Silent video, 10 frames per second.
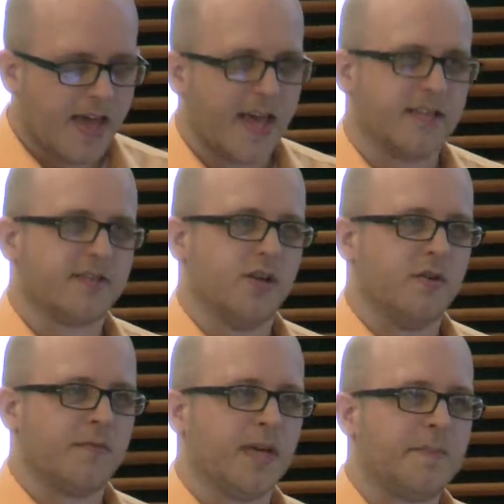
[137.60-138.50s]
And
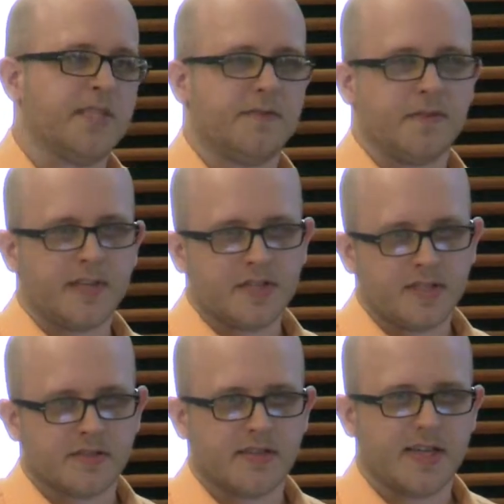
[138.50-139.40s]
so if we happen to have a Fiji
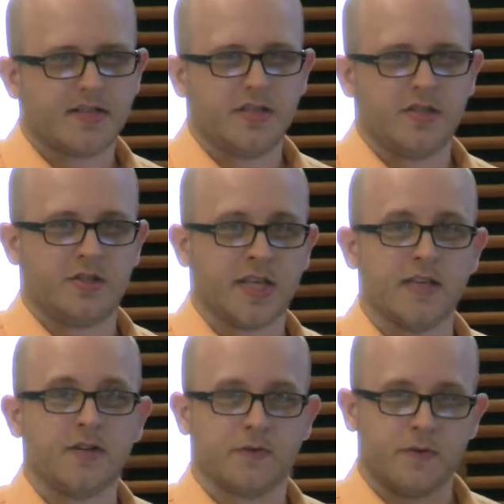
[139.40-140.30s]
installation, you'll
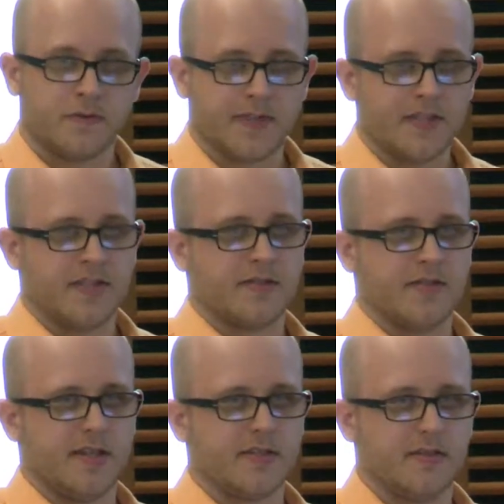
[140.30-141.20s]
get your full Fiji
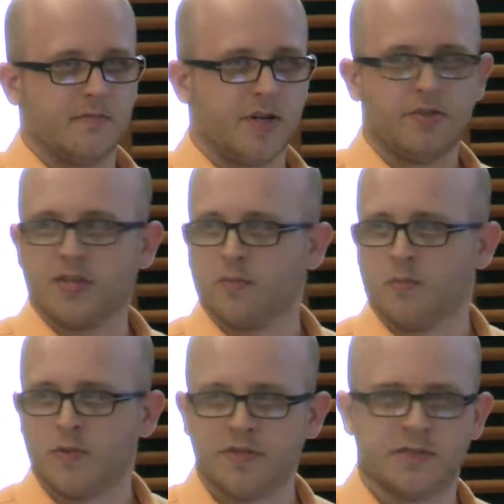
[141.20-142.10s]
installation, but you
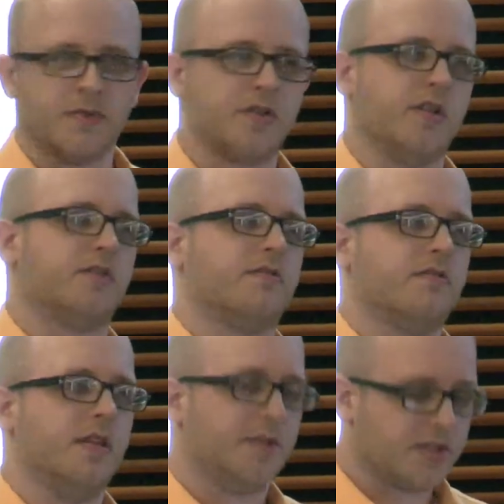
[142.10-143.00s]
can use it with
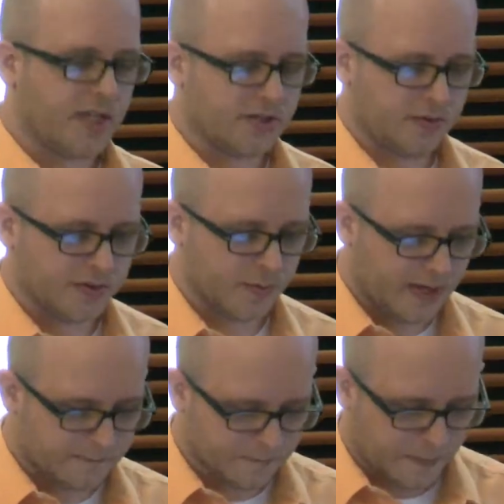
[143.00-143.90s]
just ImageJ2 as
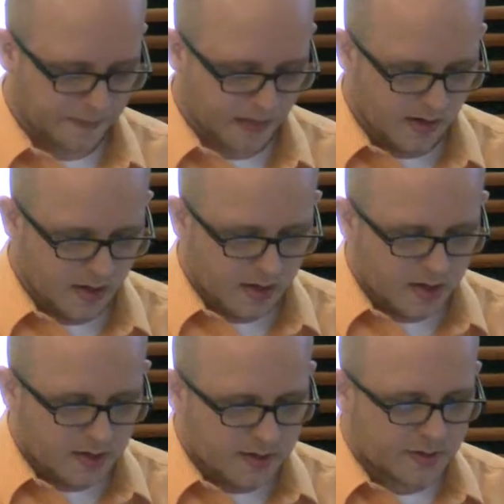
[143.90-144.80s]
well.
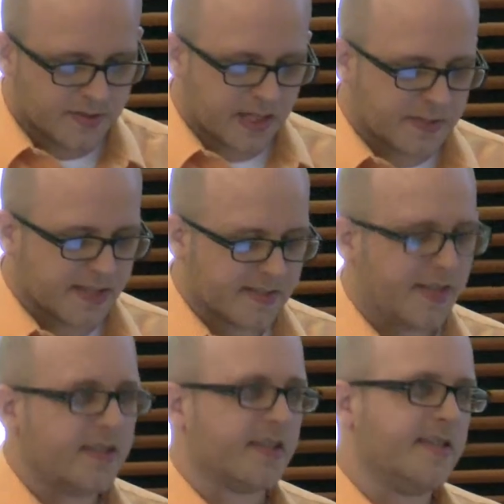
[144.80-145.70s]
So this update
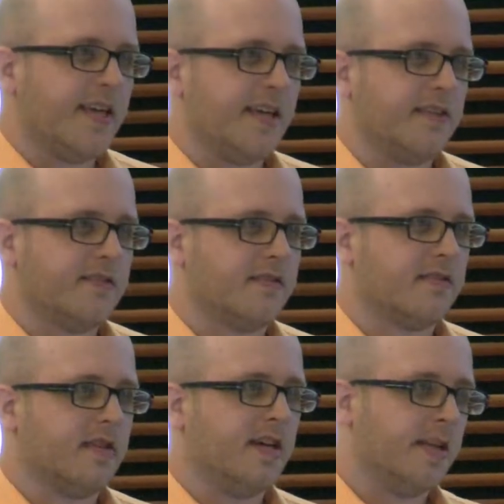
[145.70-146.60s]
site
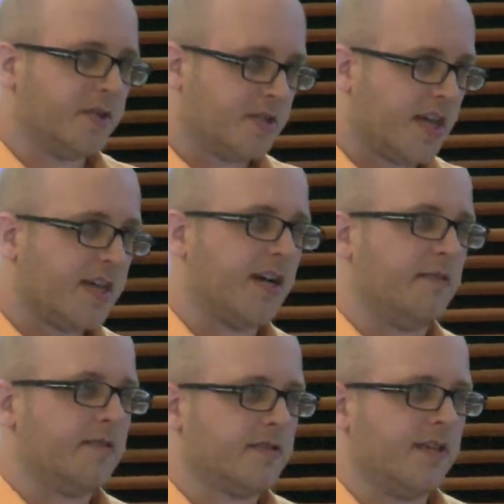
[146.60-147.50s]
contains an ImageJ
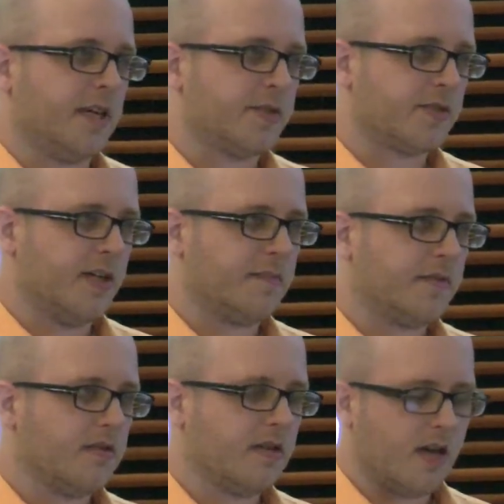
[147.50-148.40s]
startup
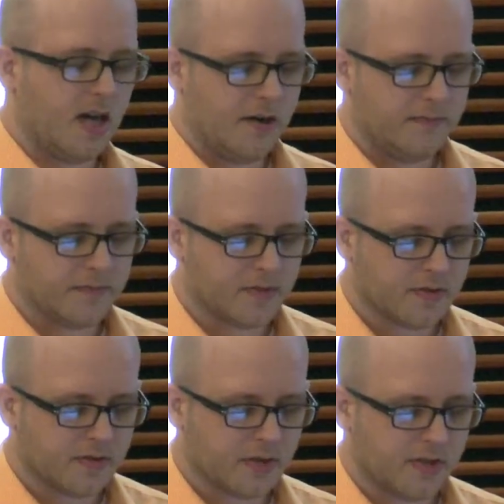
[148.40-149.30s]
script.
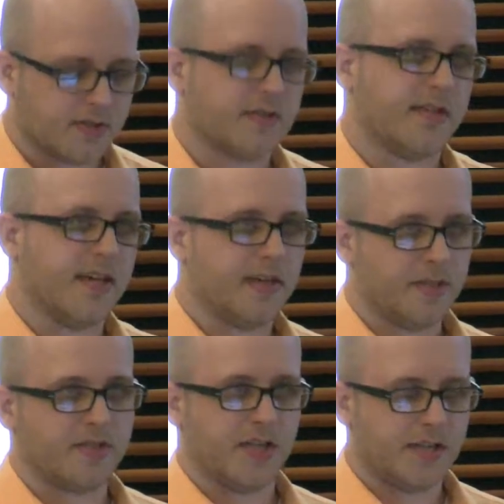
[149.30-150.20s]
So you just say
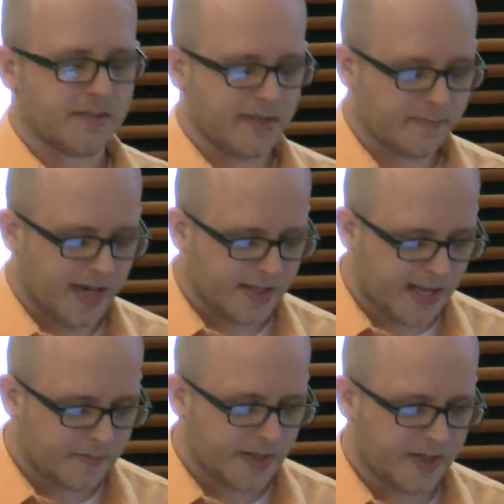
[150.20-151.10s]
ImageJ inside of
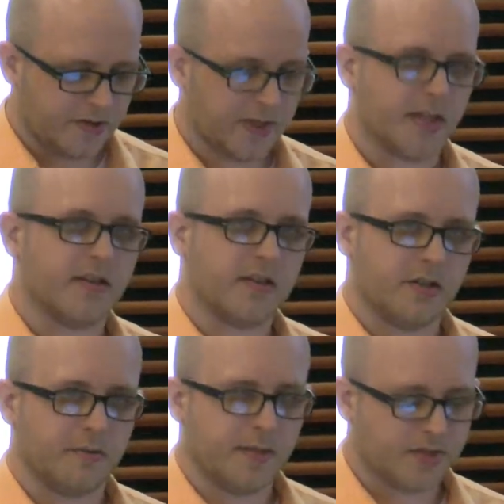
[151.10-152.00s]
MATLAB, and then you get
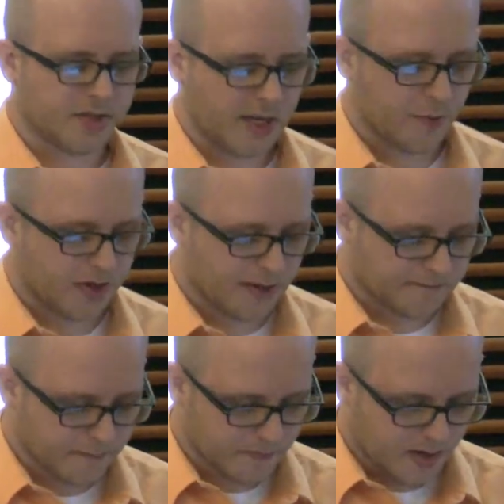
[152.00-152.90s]
your ImageJ running.